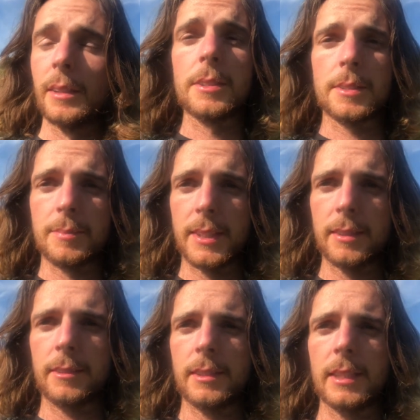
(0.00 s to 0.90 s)
something to
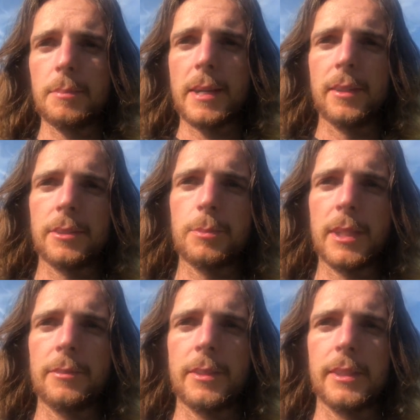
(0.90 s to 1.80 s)
think about as well
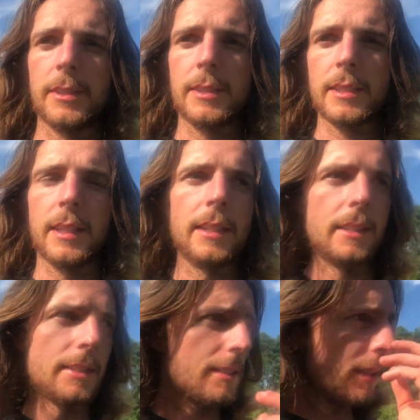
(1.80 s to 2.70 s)
for the design
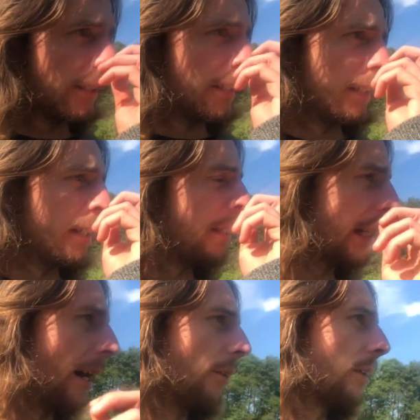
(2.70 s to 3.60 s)
is
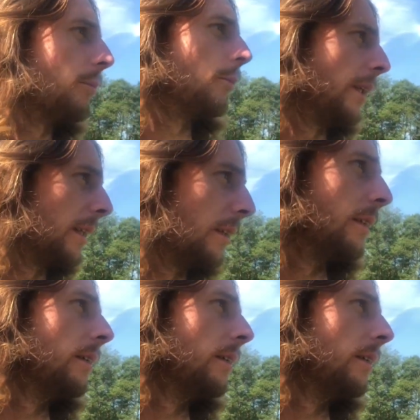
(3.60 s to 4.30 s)
how can we